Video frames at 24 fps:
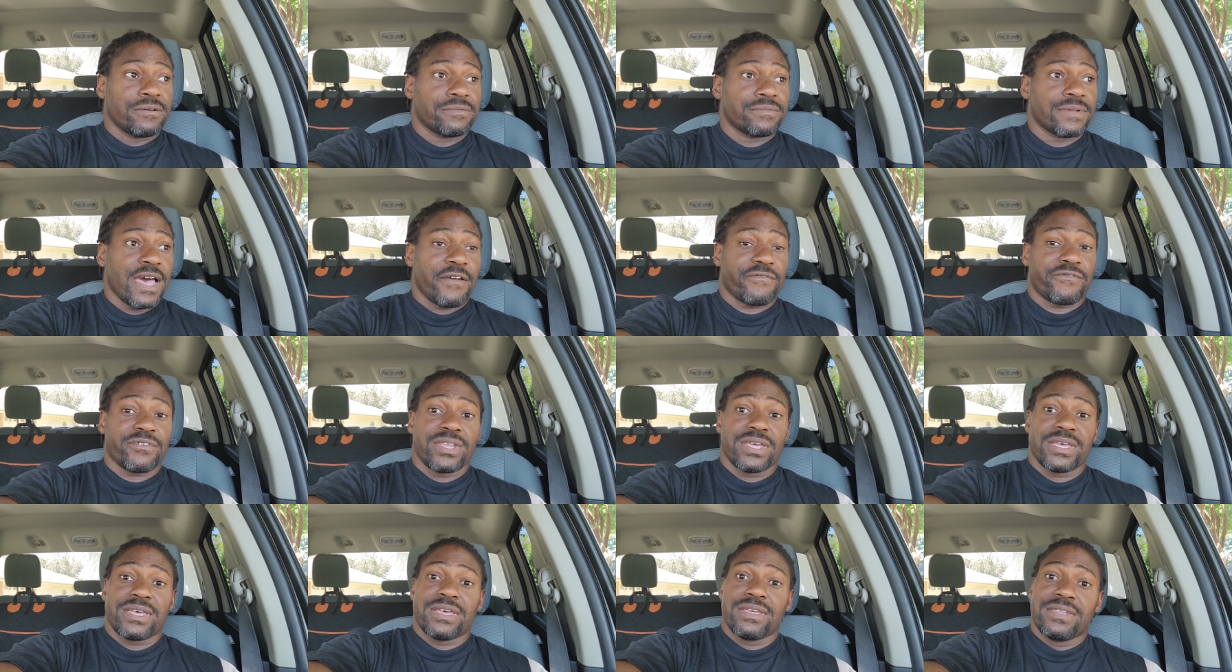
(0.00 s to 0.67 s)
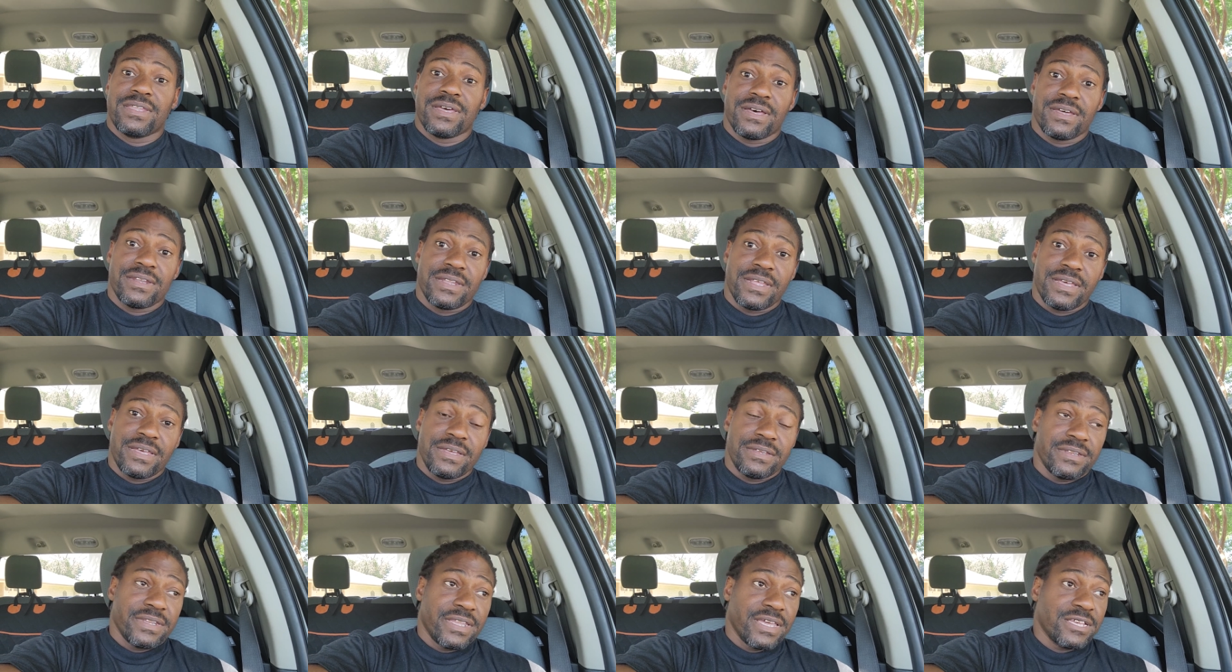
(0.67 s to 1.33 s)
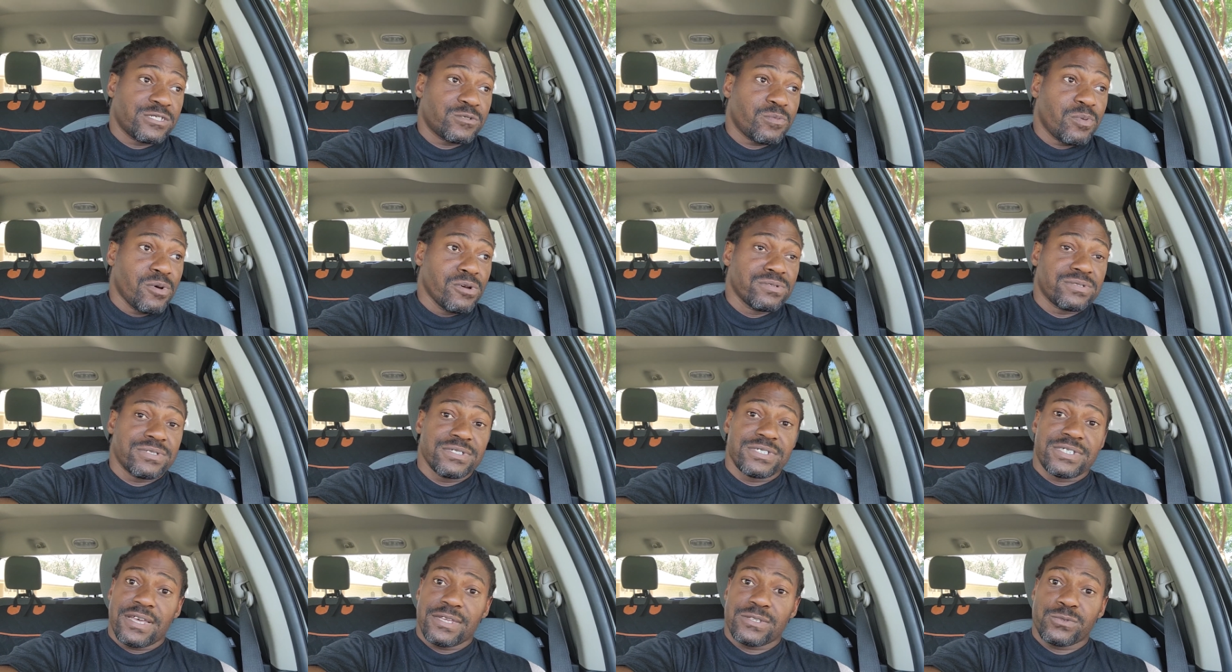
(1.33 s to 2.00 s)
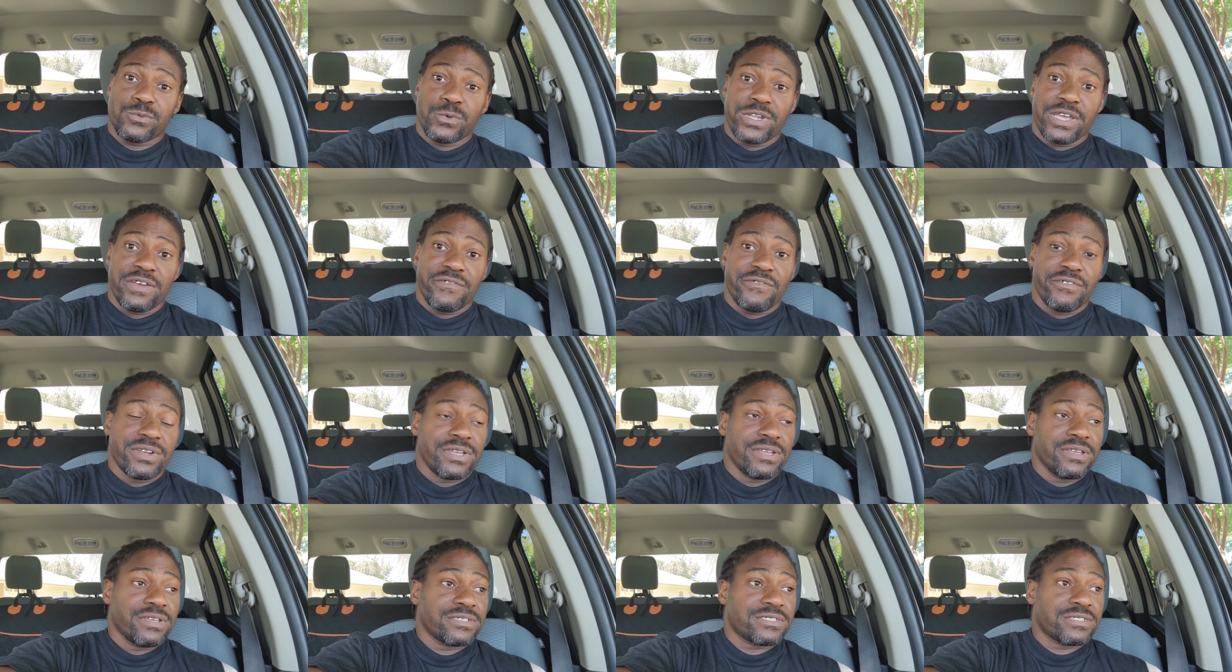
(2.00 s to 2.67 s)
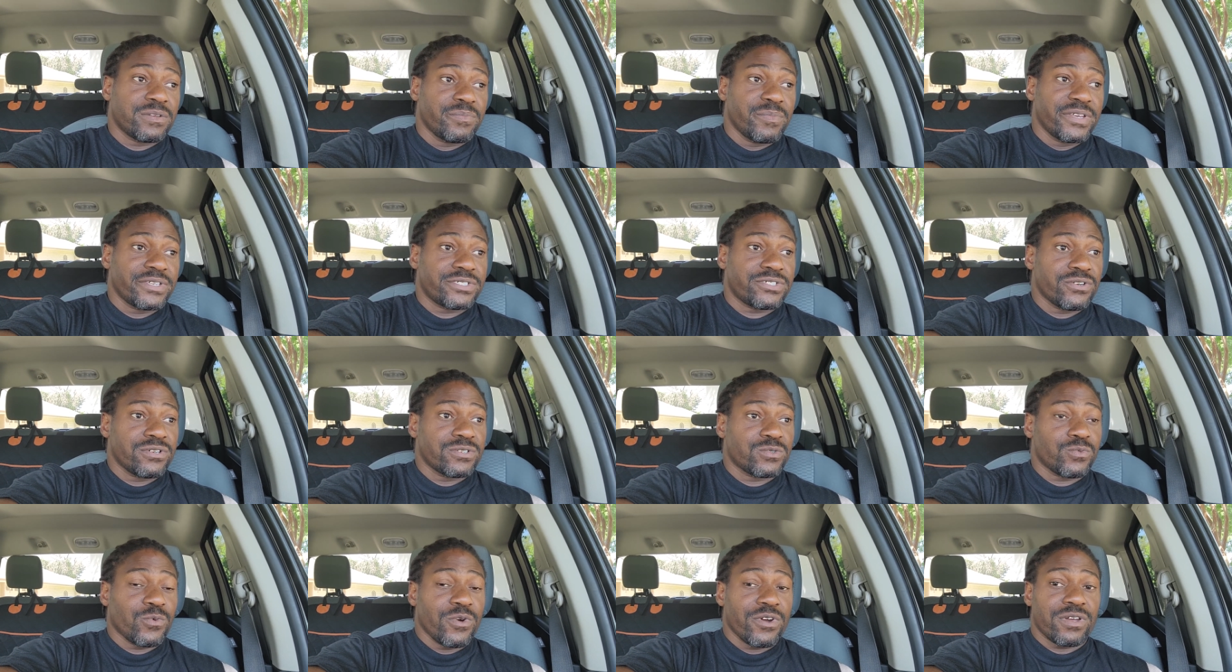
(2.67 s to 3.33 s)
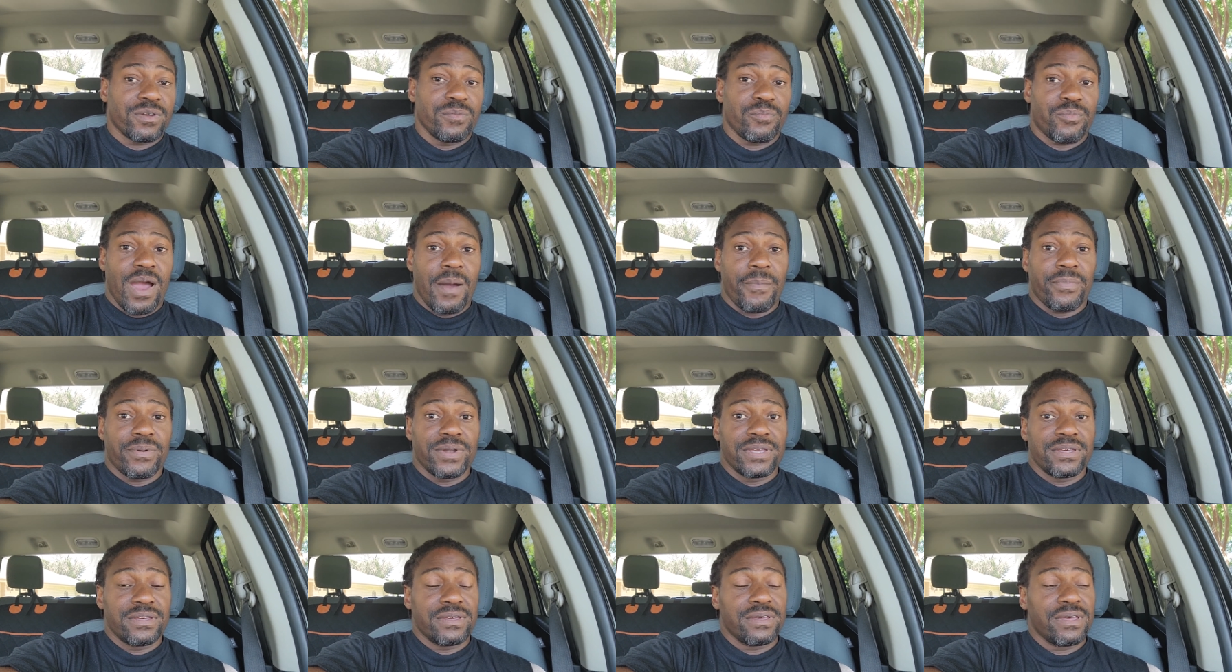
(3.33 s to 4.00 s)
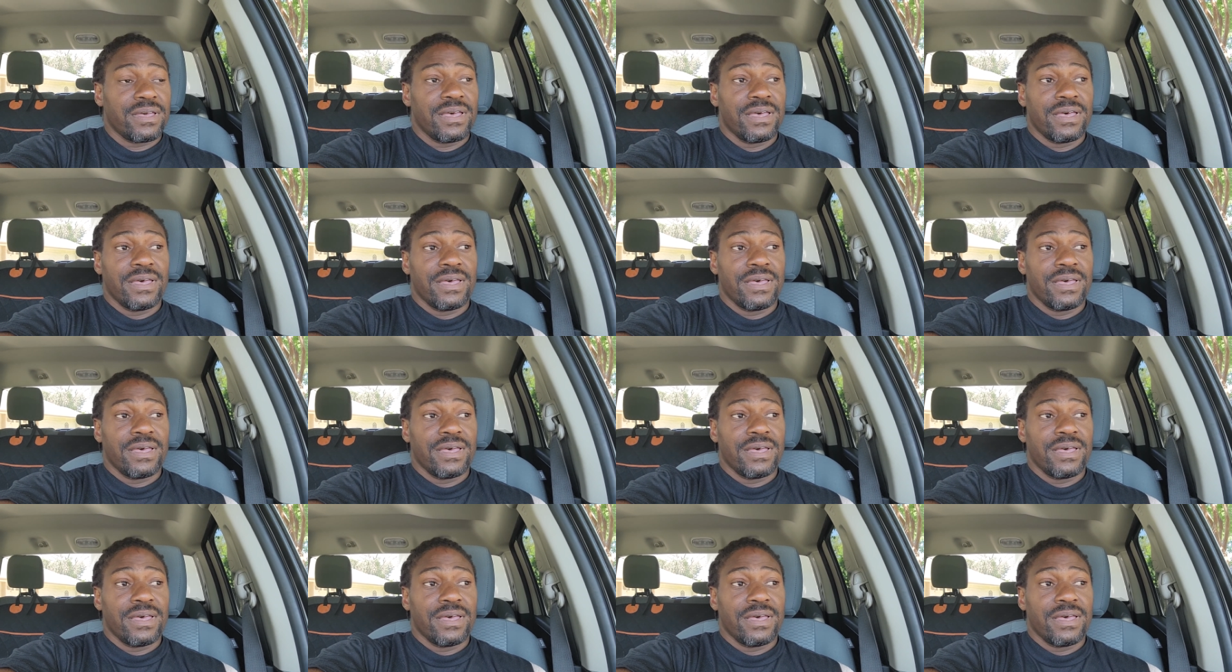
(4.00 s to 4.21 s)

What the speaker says: After they get done, they're supposed to test whatever it is to make sure it's working properly,